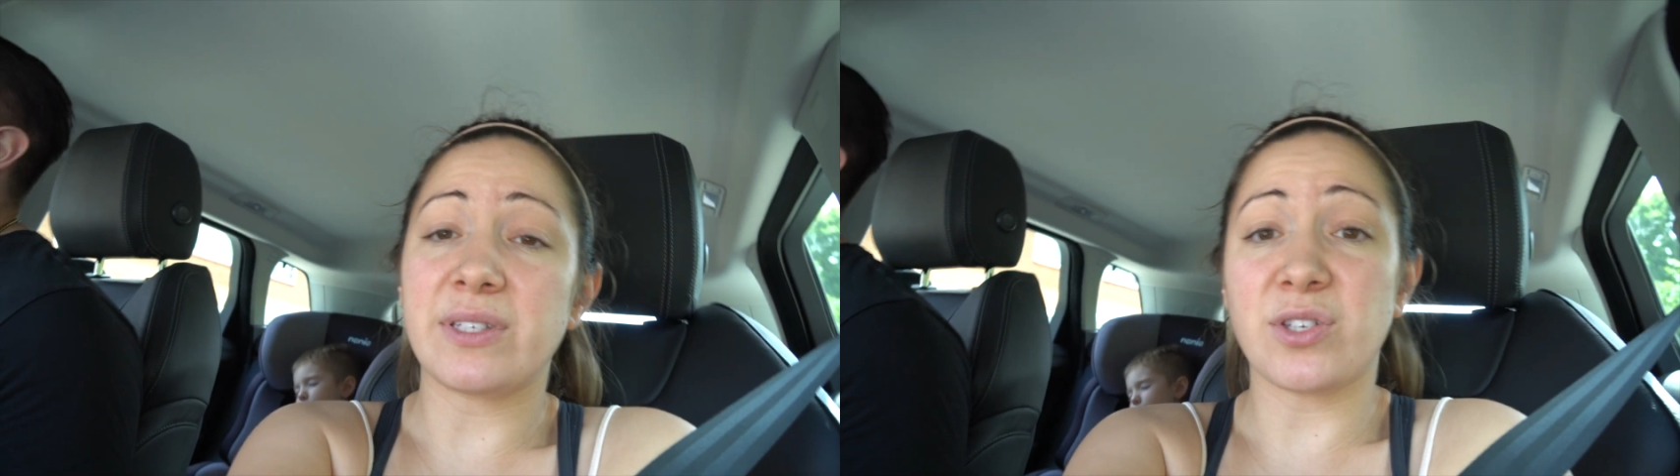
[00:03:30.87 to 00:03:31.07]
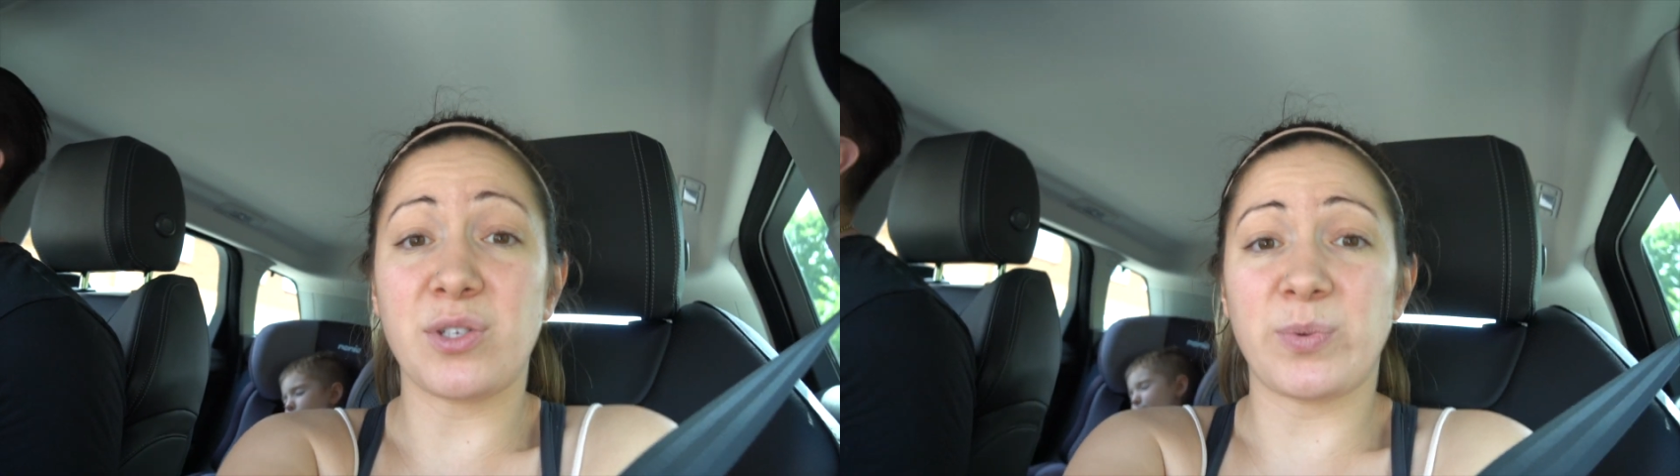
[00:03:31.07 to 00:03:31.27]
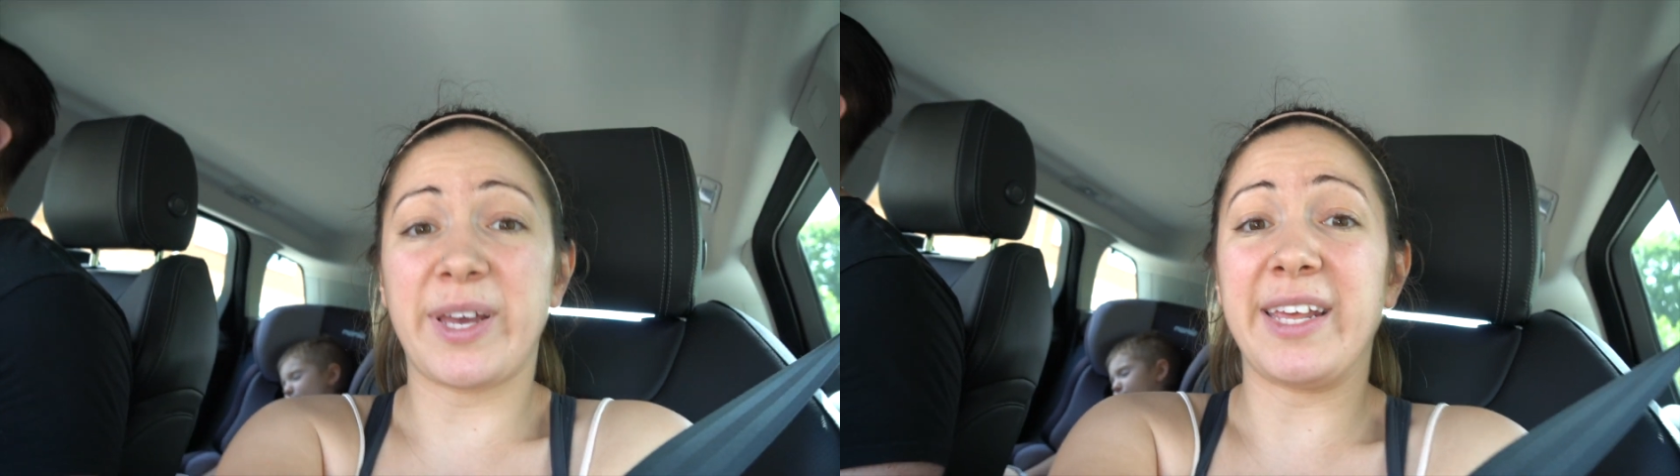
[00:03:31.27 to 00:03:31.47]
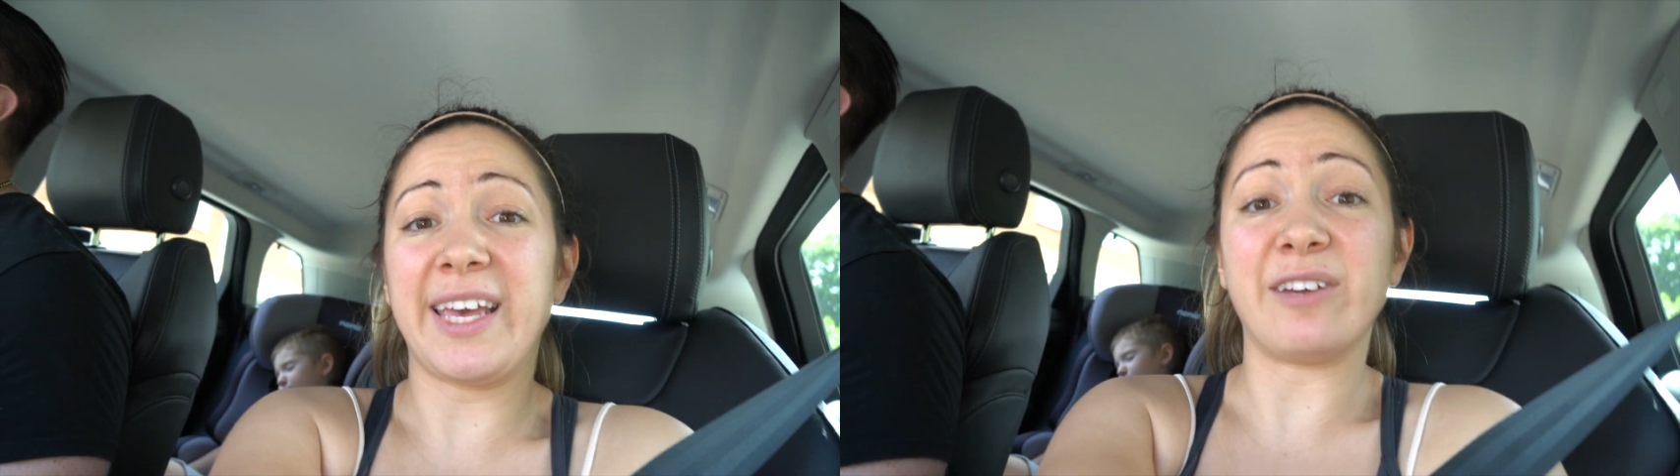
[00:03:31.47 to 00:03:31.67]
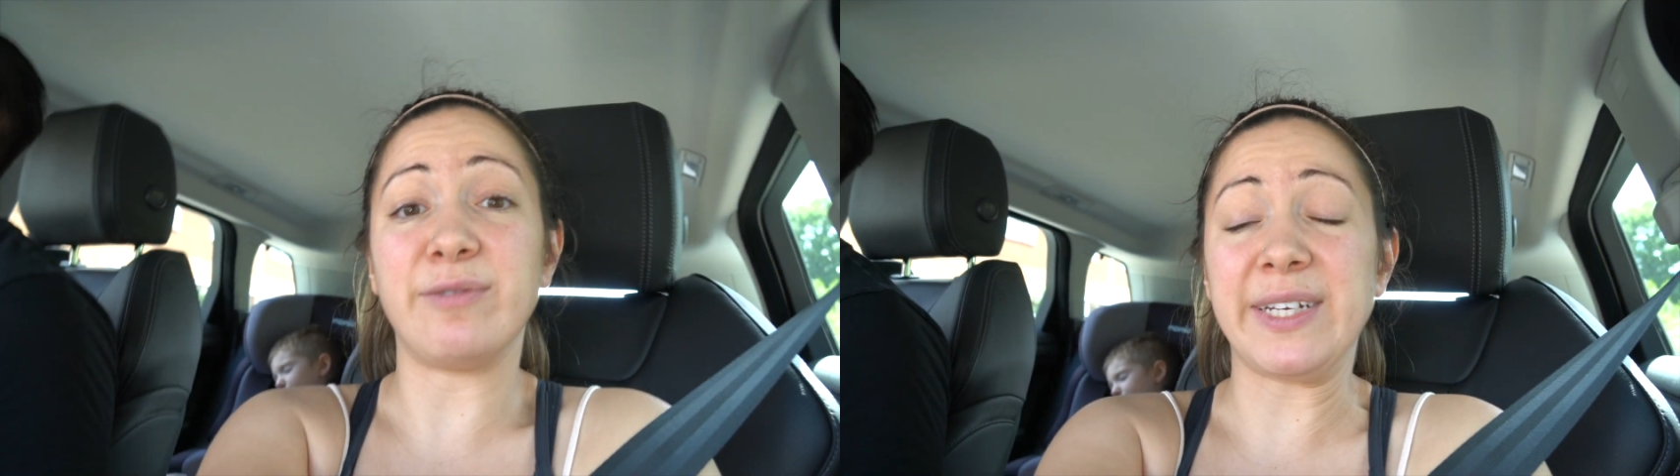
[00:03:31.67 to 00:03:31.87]
as good as we're going to
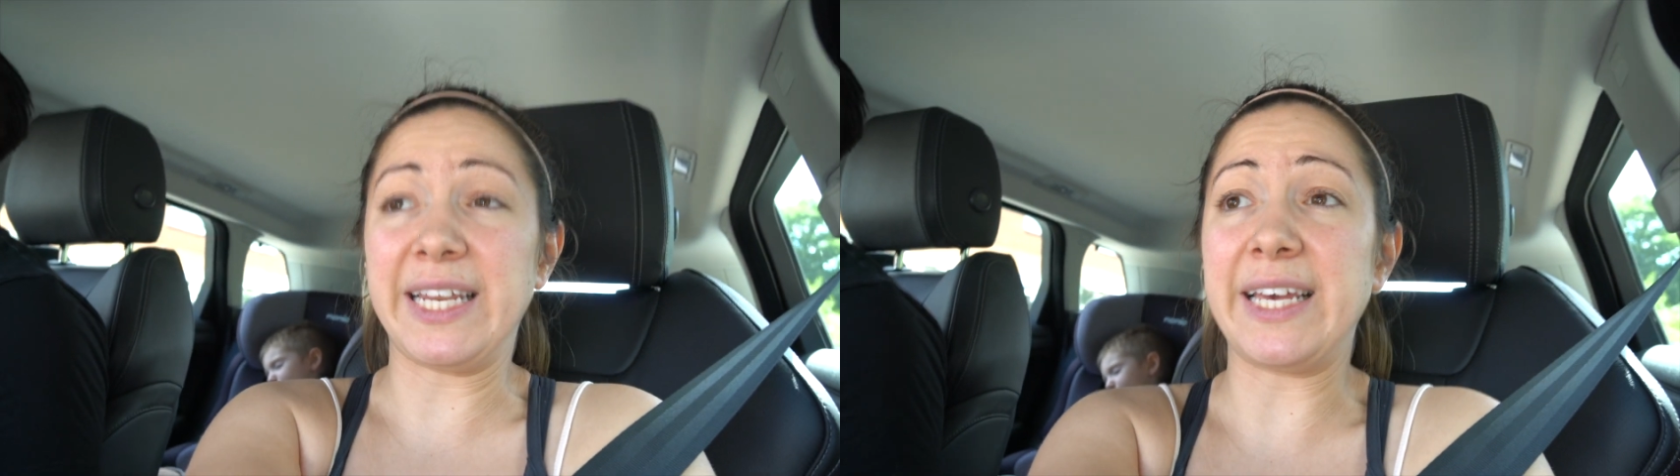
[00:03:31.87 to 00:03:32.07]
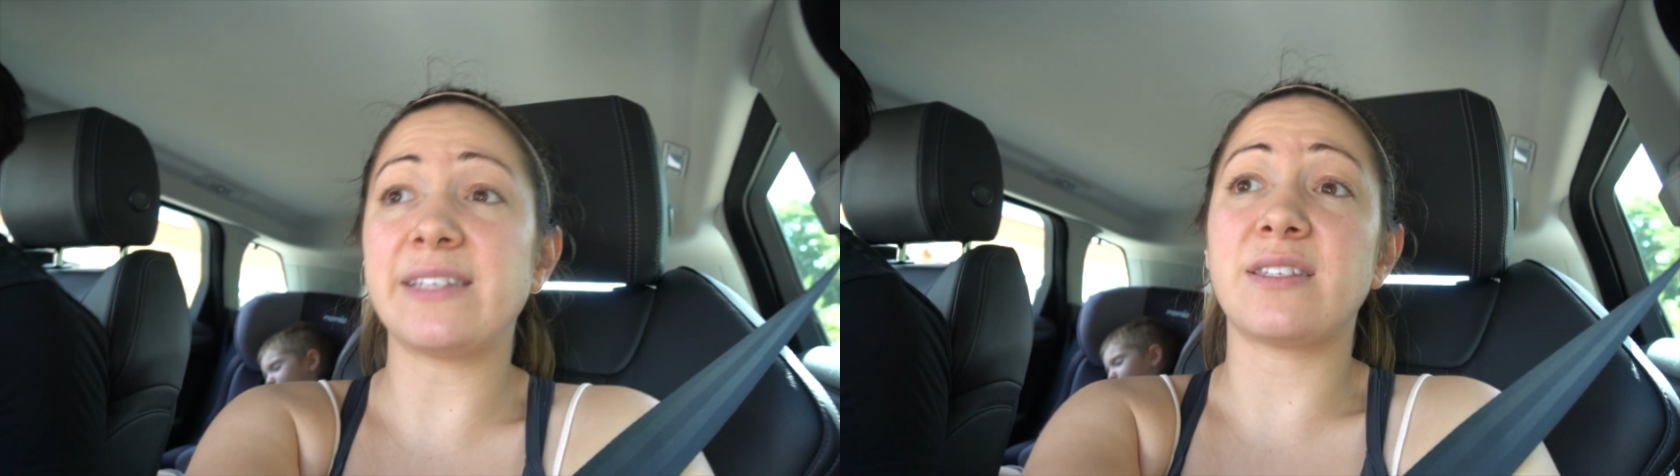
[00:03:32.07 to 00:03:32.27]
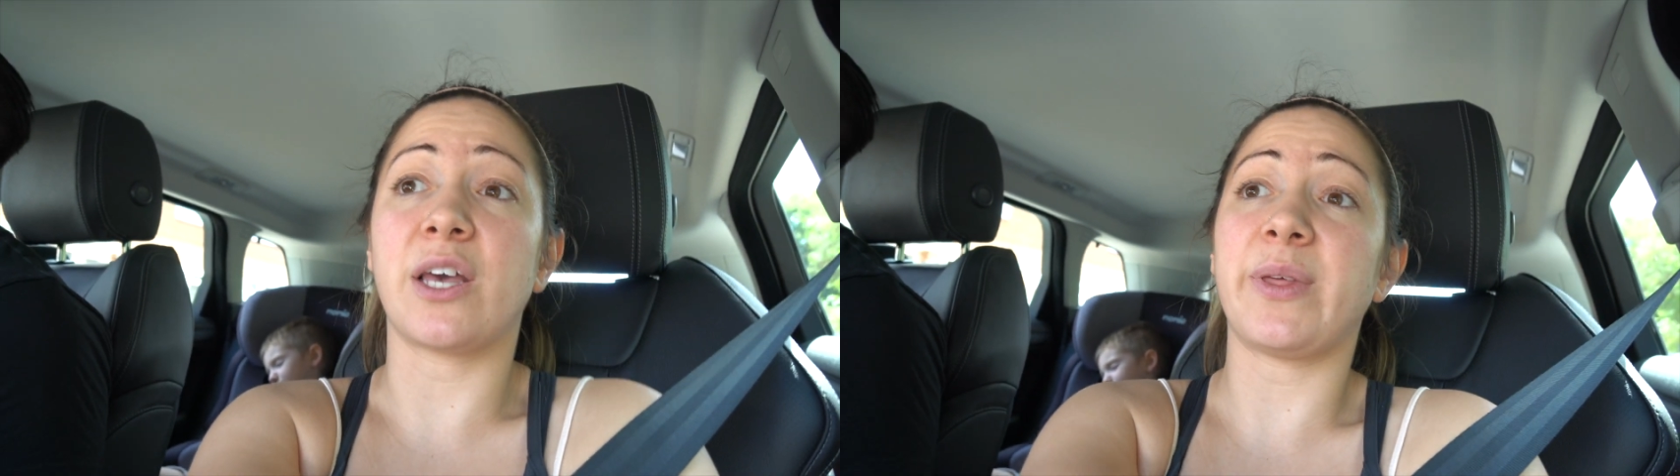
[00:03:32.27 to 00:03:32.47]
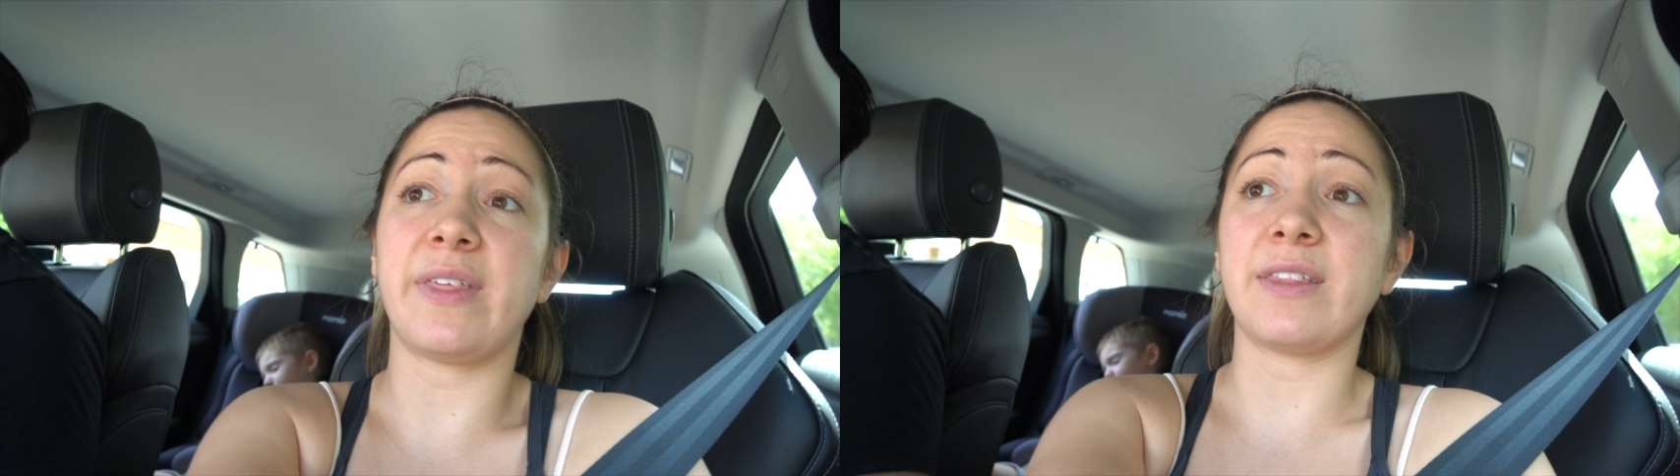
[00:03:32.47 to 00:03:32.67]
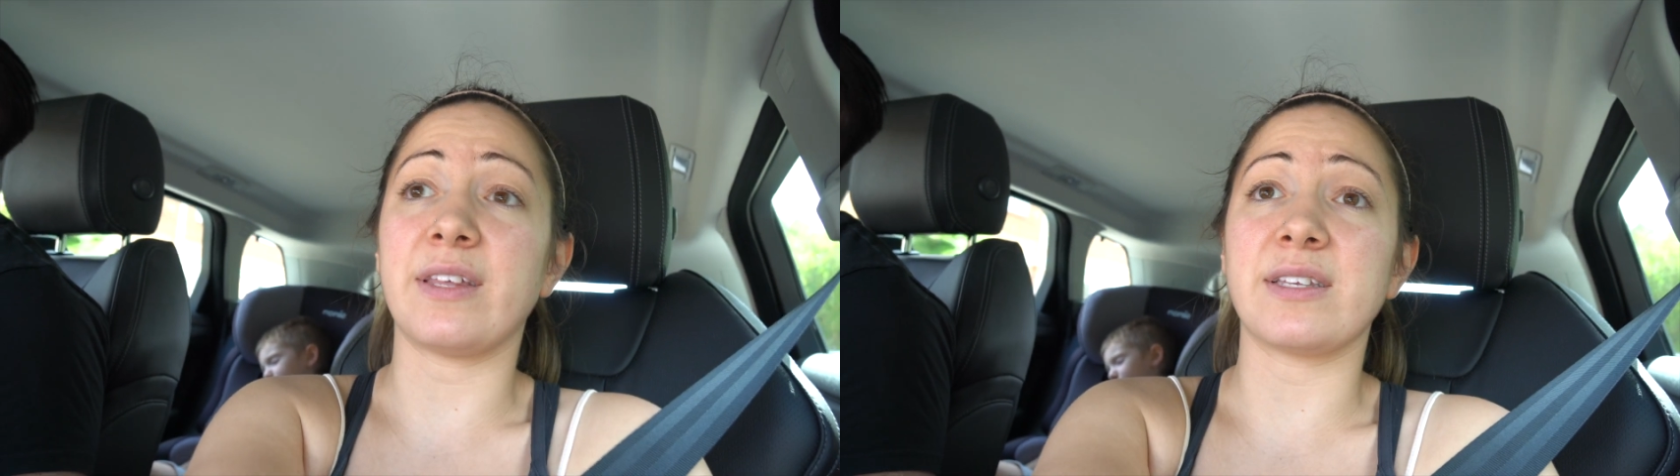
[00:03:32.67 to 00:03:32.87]
get really, so I
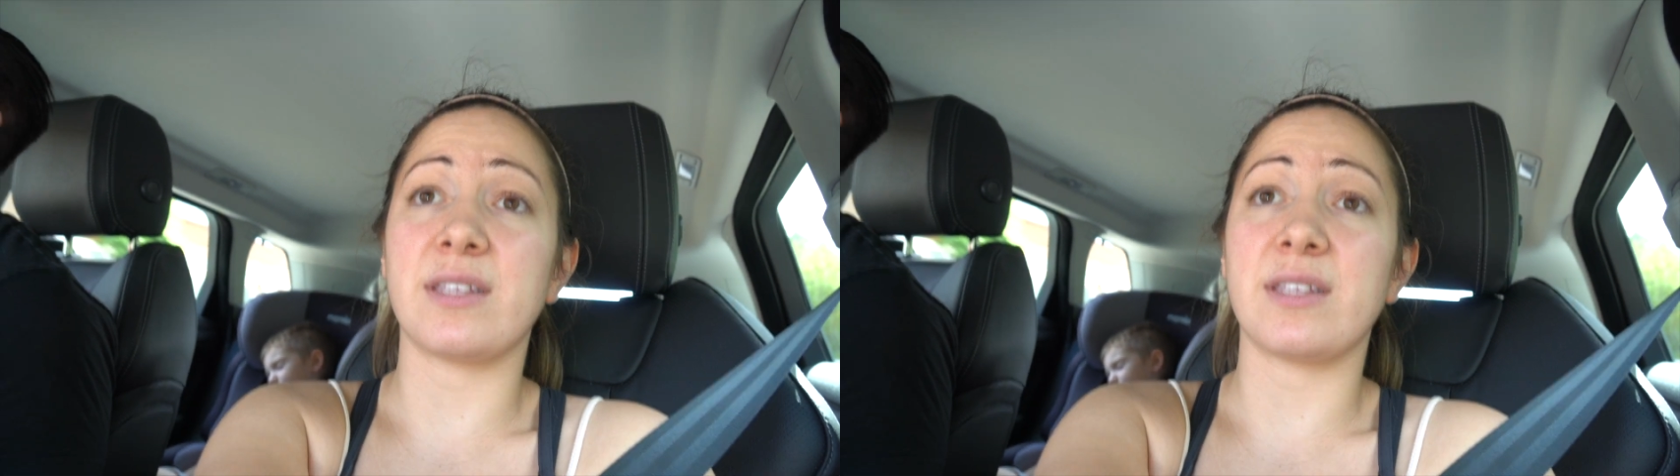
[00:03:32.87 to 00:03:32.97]
think that...